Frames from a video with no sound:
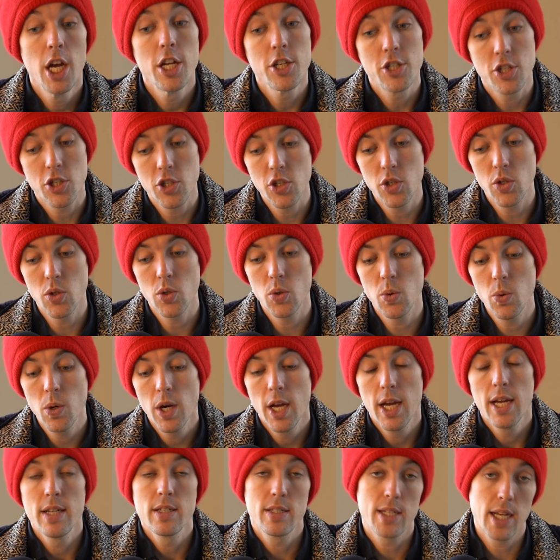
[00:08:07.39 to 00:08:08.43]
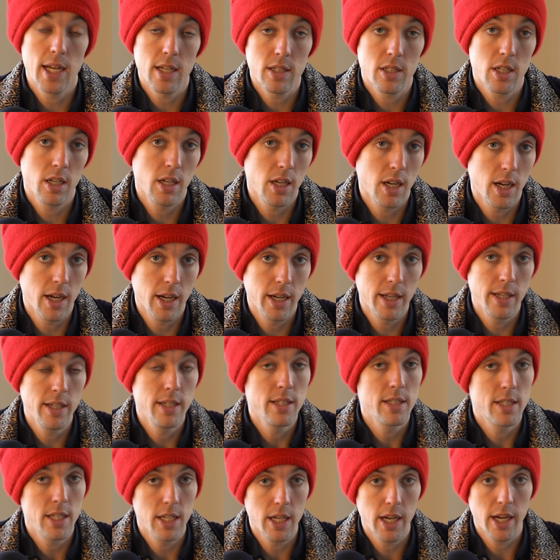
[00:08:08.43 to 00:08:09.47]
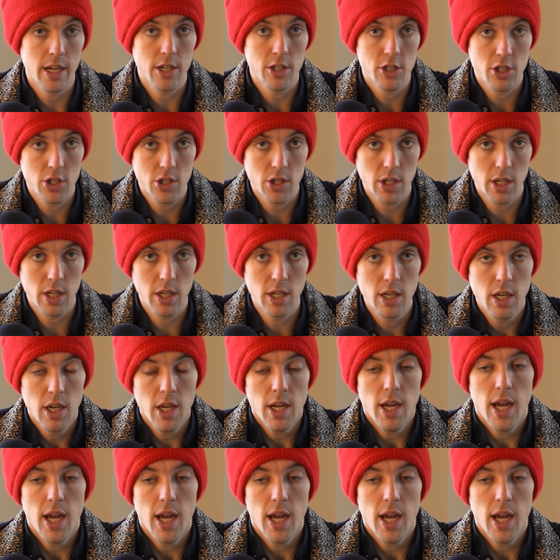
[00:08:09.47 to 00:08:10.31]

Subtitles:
to Delta 9 THC.